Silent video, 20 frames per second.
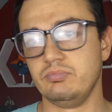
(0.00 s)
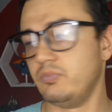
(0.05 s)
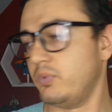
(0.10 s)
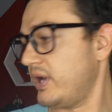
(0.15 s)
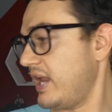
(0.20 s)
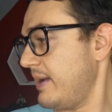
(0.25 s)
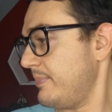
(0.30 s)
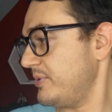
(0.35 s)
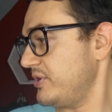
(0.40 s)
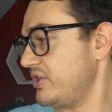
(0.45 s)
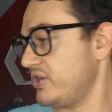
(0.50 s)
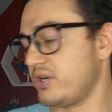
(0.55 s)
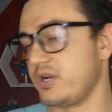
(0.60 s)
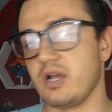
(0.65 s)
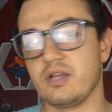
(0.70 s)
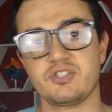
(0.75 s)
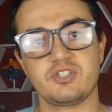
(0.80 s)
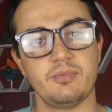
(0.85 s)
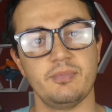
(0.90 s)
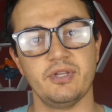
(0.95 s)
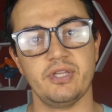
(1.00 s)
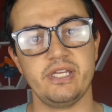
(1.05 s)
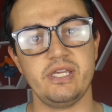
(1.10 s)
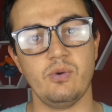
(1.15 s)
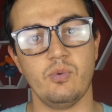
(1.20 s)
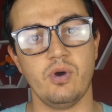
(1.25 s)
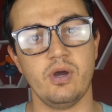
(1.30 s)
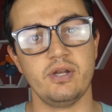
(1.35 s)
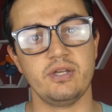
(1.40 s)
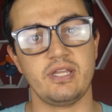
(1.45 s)
What happened to your custom
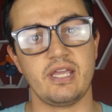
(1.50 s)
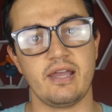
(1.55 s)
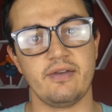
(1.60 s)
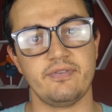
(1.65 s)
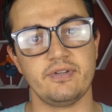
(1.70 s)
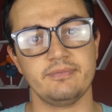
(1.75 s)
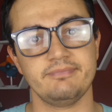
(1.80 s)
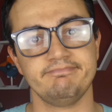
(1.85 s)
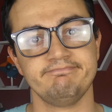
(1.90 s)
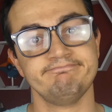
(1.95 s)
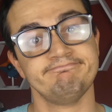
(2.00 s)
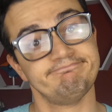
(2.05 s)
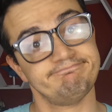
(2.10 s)
Elite 1, Kevin?